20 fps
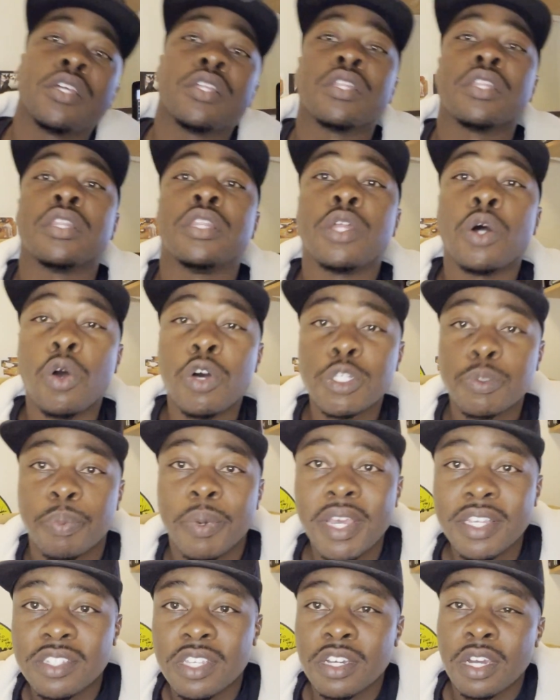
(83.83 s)
those
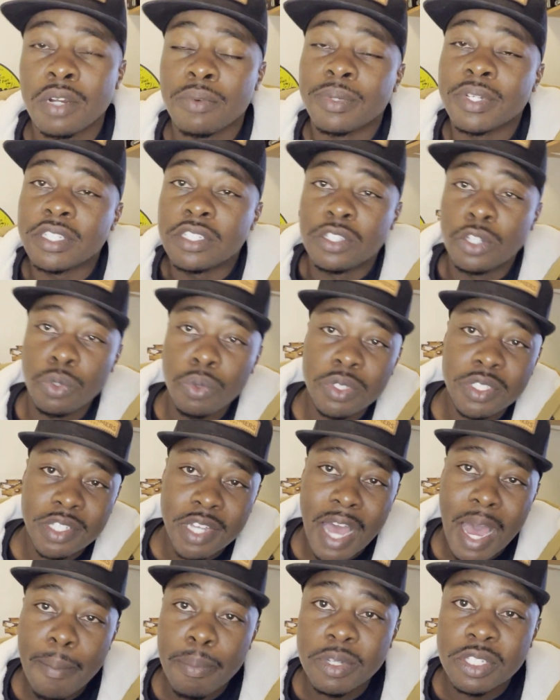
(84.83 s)
baits are going to reduce the
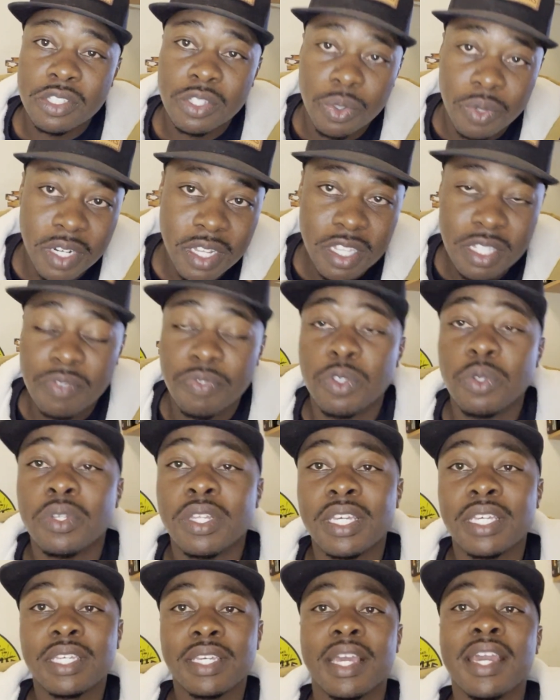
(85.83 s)
opportunities for you to
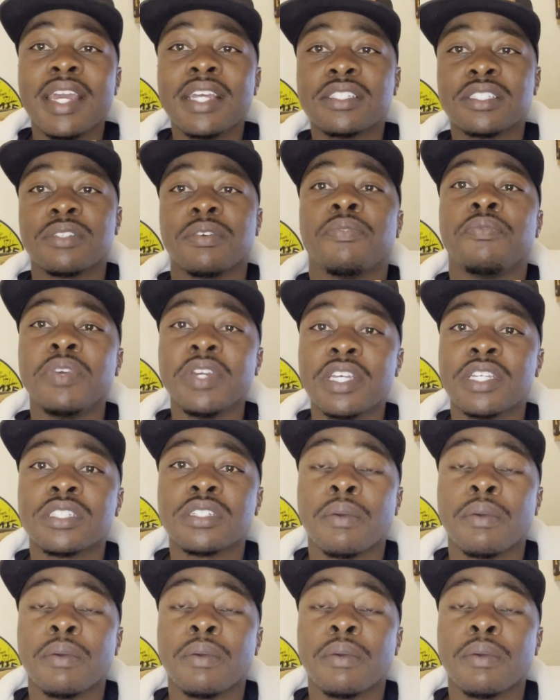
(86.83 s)
catch fish,